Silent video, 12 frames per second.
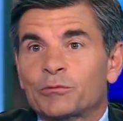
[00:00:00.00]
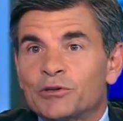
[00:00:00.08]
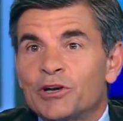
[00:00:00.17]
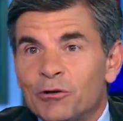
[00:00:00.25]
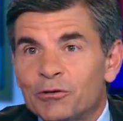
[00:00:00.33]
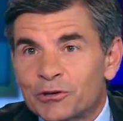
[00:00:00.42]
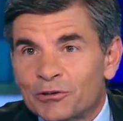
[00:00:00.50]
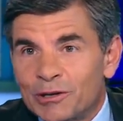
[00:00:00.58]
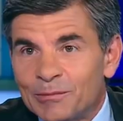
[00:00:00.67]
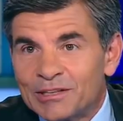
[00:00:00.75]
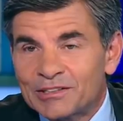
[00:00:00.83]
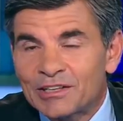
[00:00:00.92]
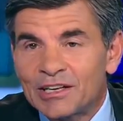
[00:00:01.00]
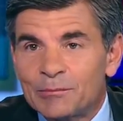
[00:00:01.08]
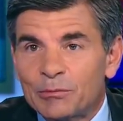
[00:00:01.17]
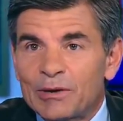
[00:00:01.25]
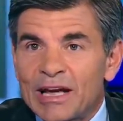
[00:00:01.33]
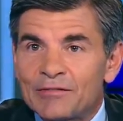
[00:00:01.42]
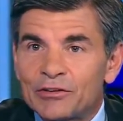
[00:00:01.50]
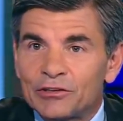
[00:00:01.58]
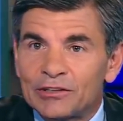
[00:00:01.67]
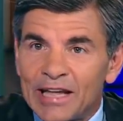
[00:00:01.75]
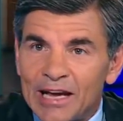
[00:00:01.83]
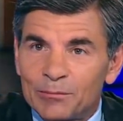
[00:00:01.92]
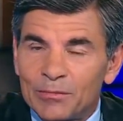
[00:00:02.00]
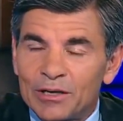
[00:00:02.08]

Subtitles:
were no agreements, but we haven't heard that